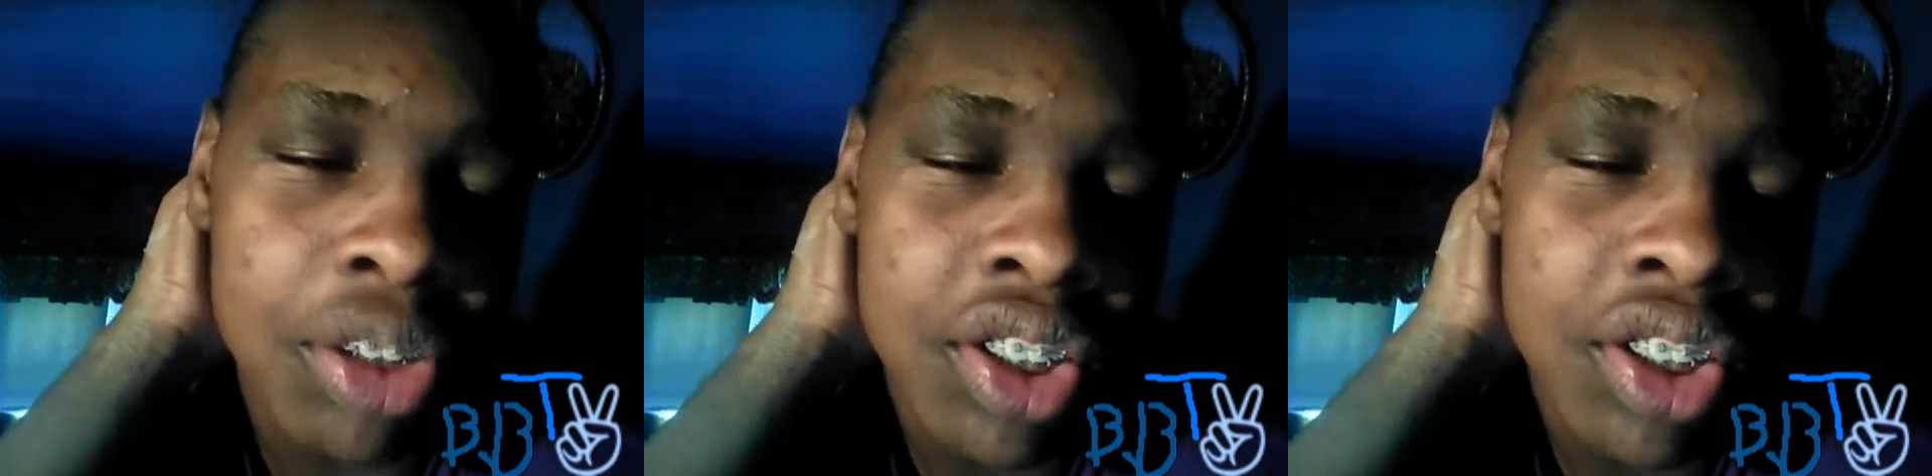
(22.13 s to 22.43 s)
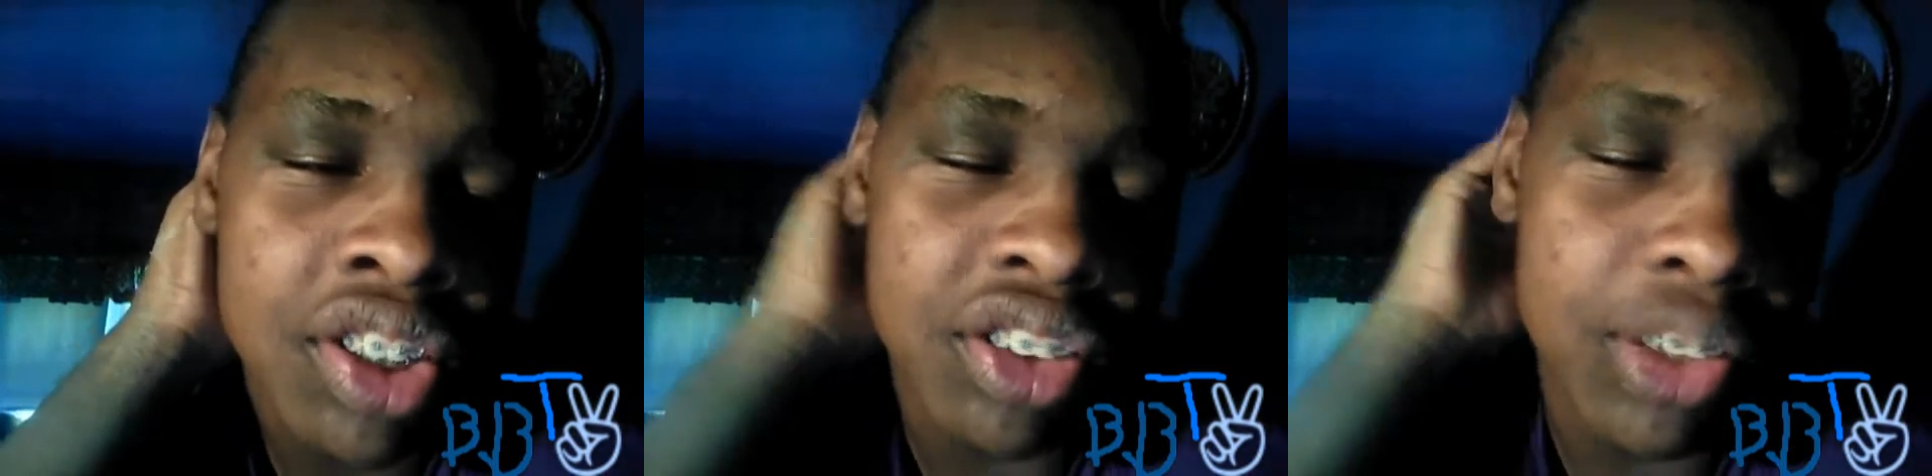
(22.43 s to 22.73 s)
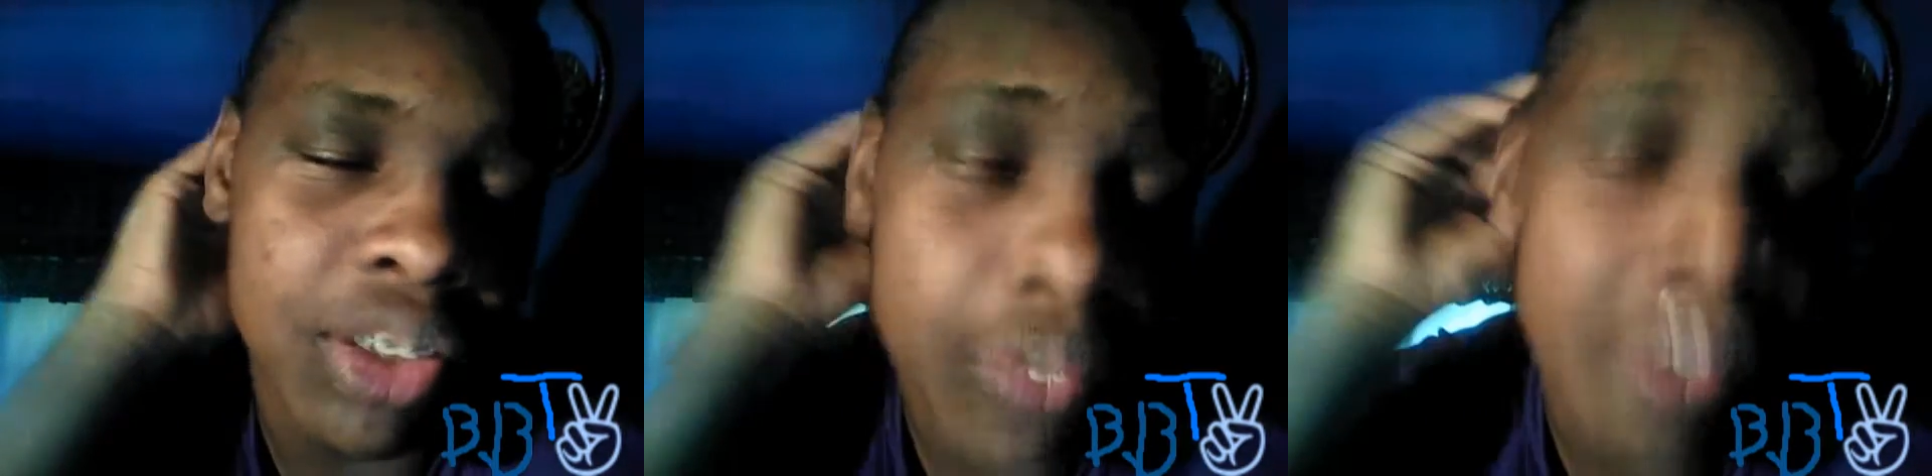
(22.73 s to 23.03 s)
so you
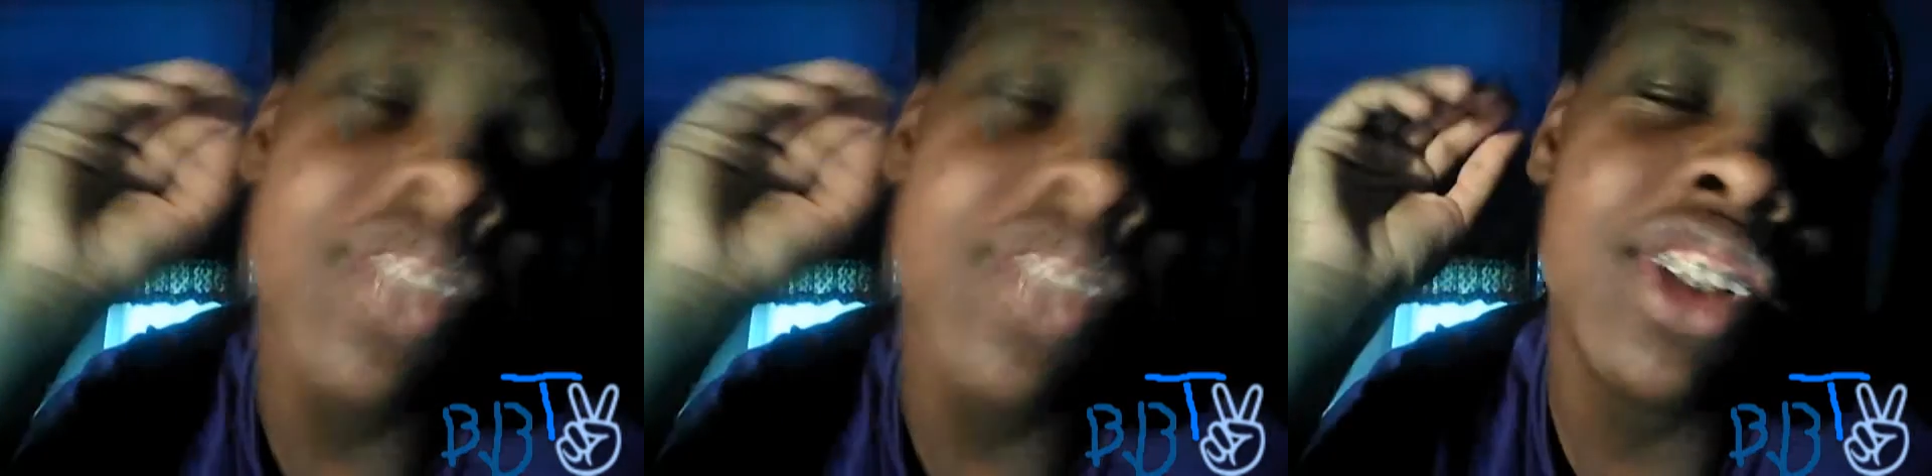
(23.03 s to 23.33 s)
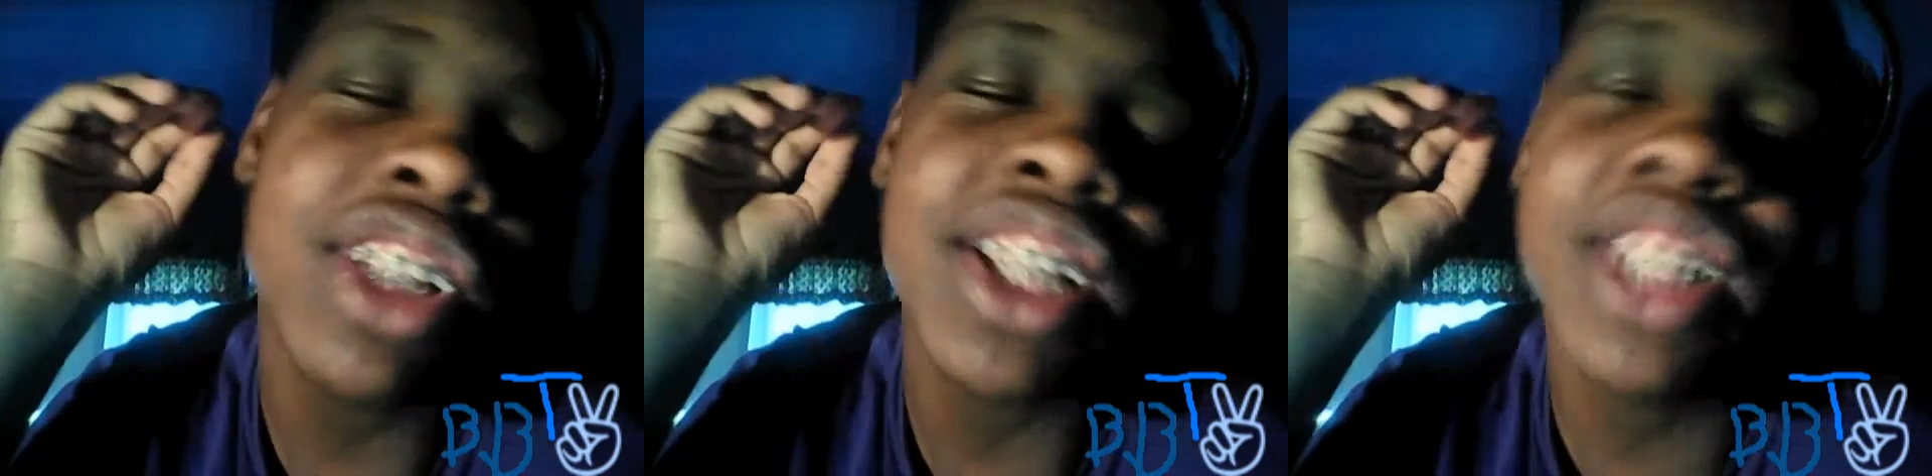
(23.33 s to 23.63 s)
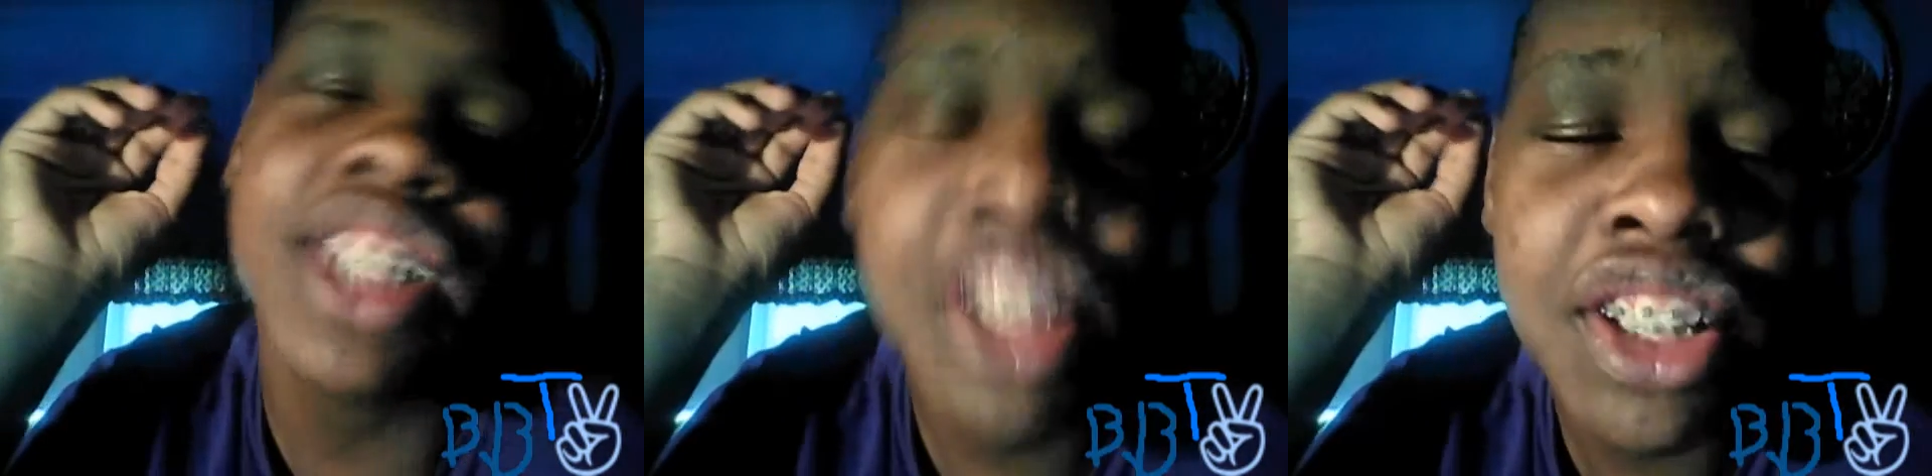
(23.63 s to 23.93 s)
won't look like an
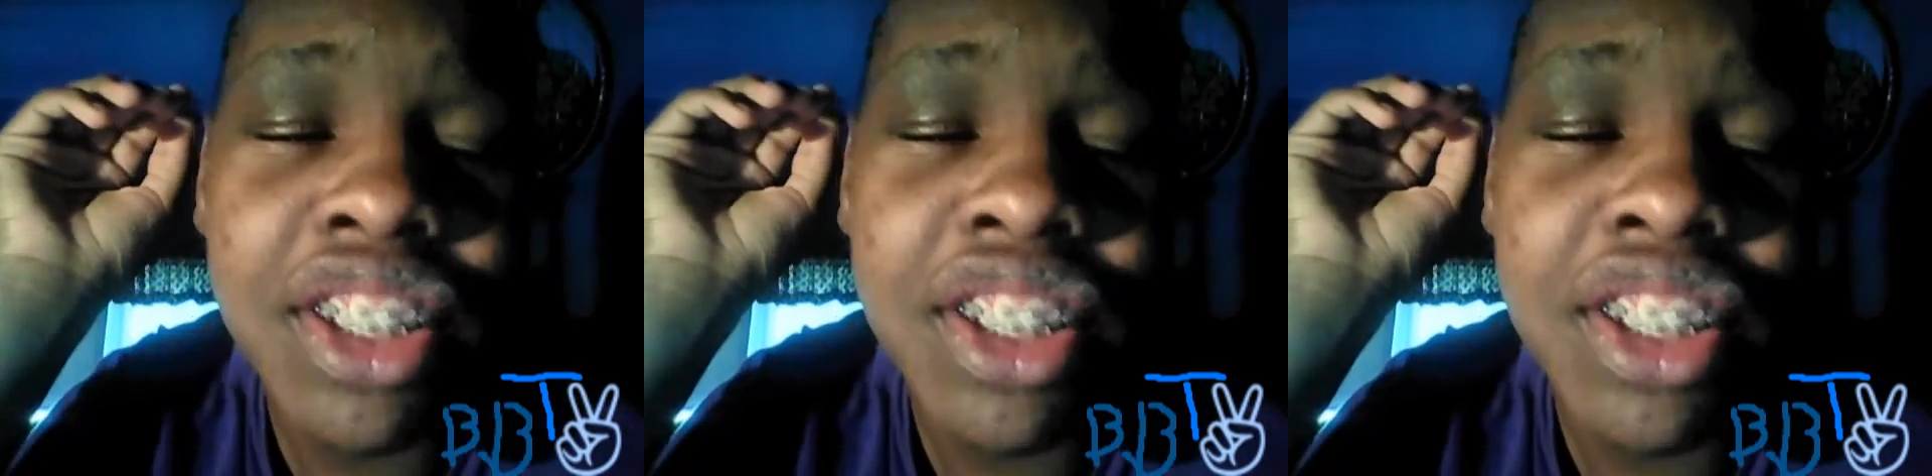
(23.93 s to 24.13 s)
idiot